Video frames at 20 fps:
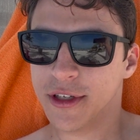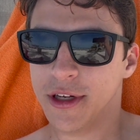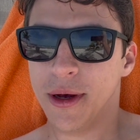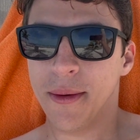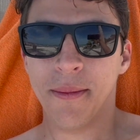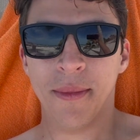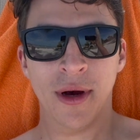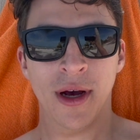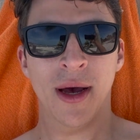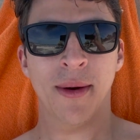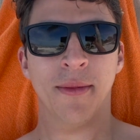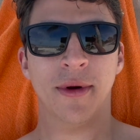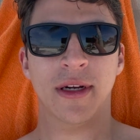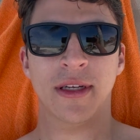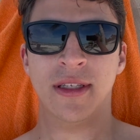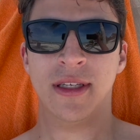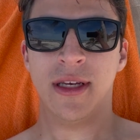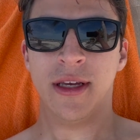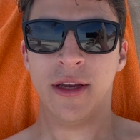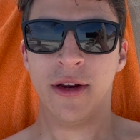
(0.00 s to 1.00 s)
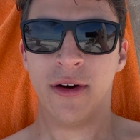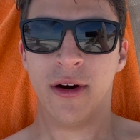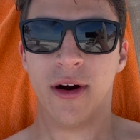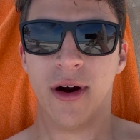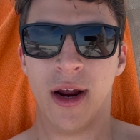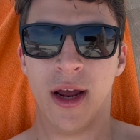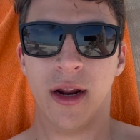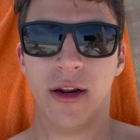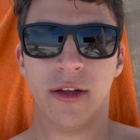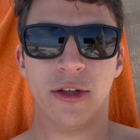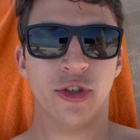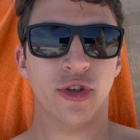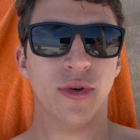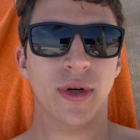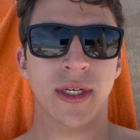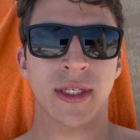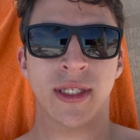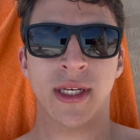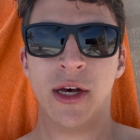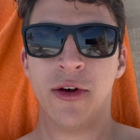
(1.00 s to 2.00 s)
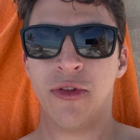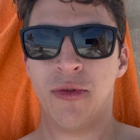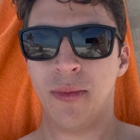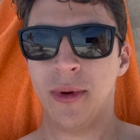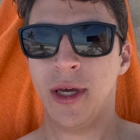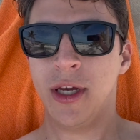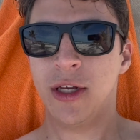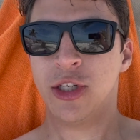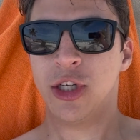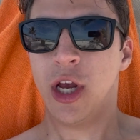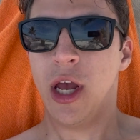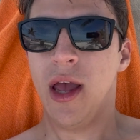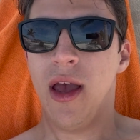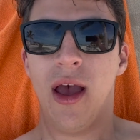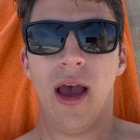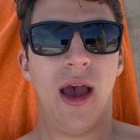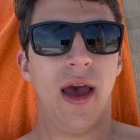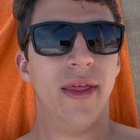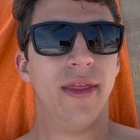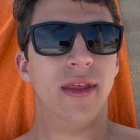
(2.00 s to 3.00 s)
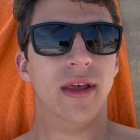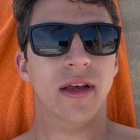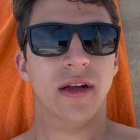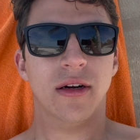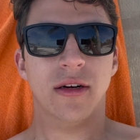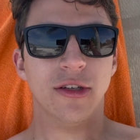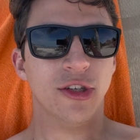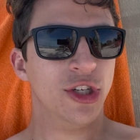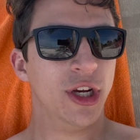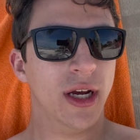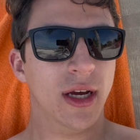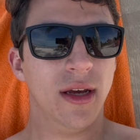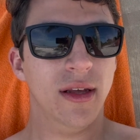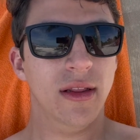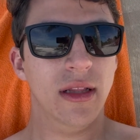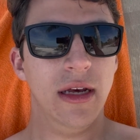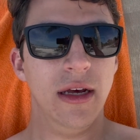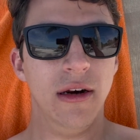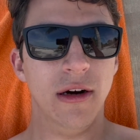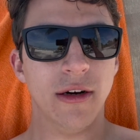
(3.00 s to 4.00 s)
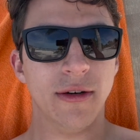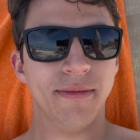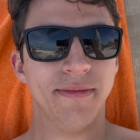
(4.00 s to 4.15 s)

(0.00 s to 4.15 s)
But I'm gonna sit here and enjoy South Beach, and then I'll check in later.